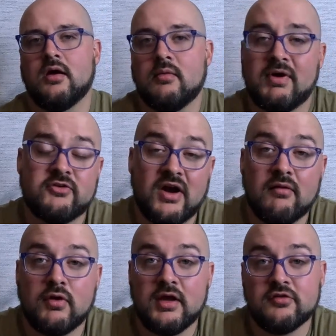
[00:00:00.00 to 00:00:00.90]
My
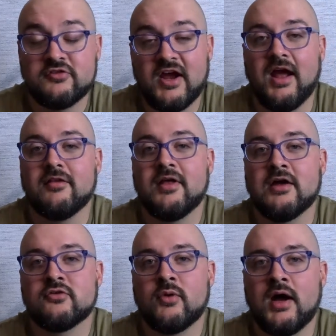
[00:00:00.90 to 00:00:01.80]
driveway is chat.
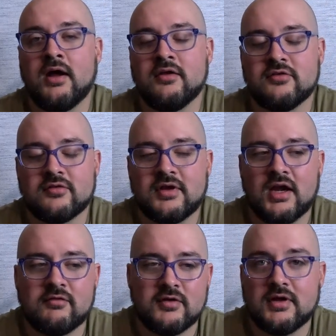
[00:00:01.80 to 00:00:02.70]
That's why it's
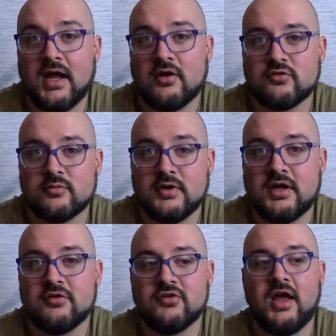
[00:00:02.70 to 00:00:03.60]
kind of a hassle,
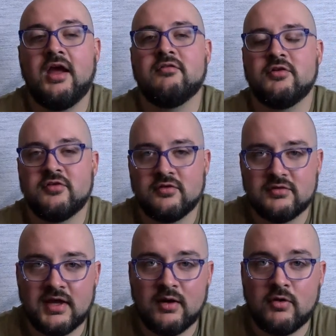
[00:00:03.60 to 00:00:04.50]
because every single
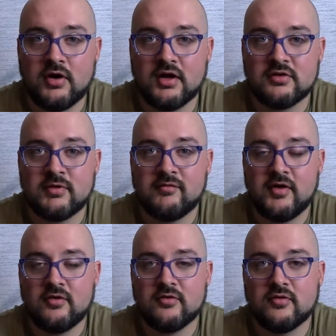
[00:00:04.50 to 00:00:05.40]
day I walk out to my
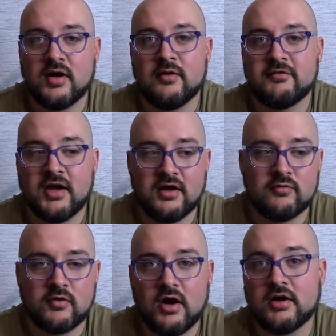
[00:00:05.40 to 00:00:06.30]
vehicle, I've got a
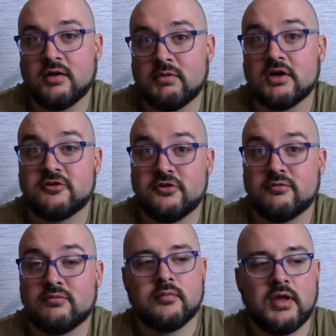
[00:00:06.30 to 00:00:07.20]
rock in my shoe.
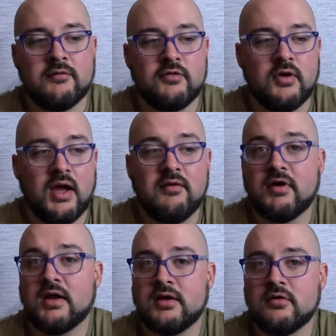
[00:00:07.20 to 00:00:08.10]
If you have
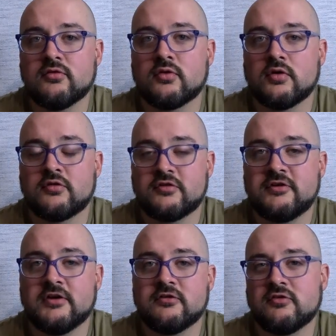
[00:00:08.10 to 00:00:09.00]
ideas or
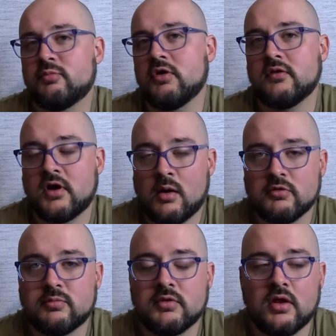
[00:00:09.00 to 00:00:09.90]
suggestions, put it in the
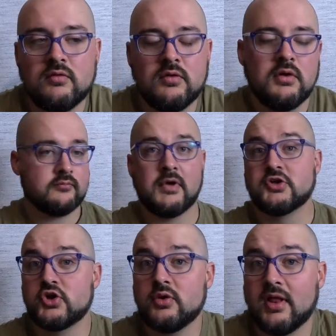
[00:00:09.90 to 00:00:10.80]
comments below. Make
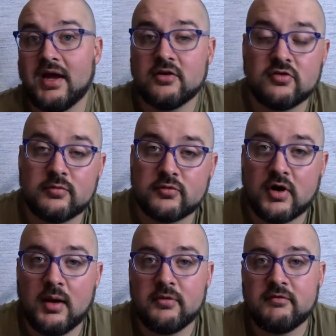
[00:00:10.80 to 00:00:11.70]
sure you like and
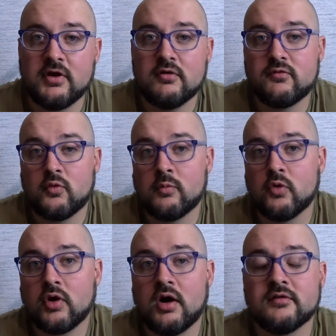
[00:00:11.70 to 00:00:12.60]
subscribe the video for
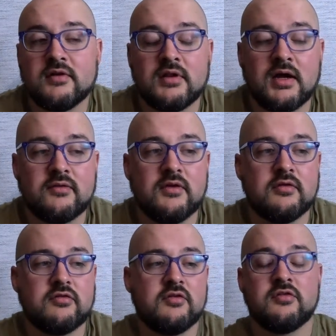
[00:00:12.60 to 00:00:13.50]
more content like
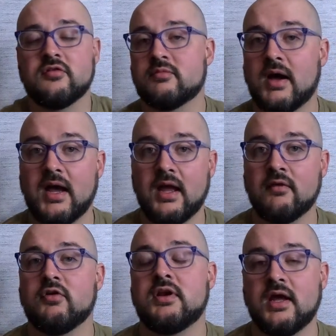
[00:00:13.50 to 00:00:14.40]
this. This is my
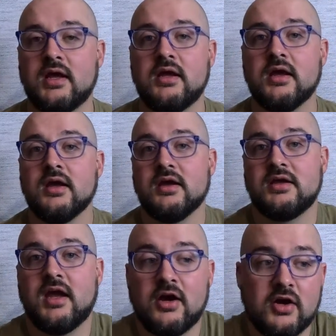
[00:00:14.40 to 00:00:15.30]
everyday
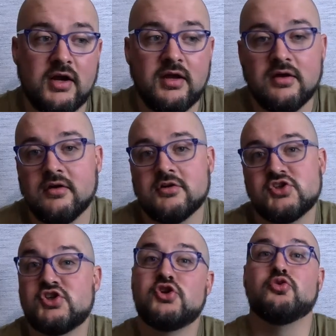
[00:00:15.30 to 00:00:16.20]
carry
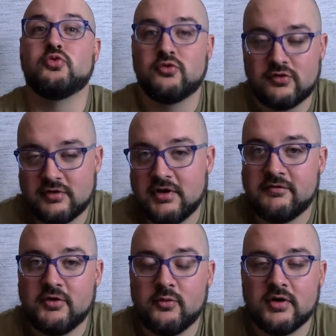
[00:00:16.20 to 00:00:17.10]
shoes,
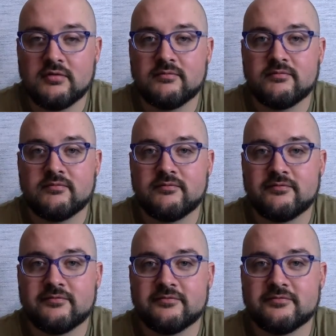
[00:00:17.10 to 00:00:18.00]
if you will.
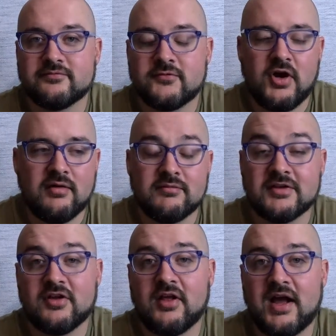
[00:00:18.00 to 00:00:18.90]
Alright,
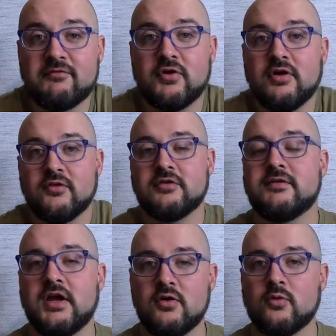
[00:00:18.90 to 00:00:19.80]
that's all I got for you on this
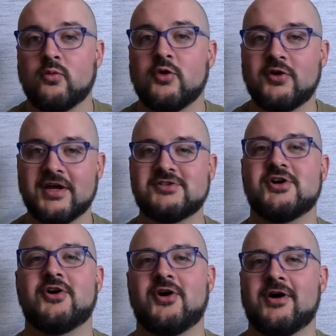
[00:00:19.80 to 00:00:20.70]
video. We'll catch
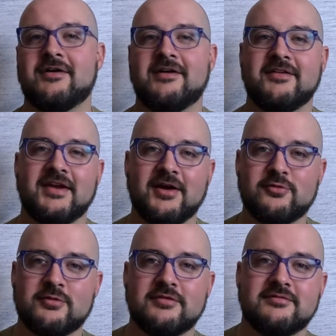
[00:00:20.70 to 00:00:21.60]
y'all on the
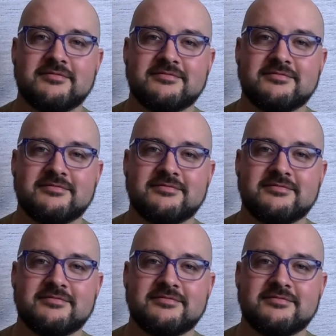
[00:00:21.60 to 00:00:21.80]
next one.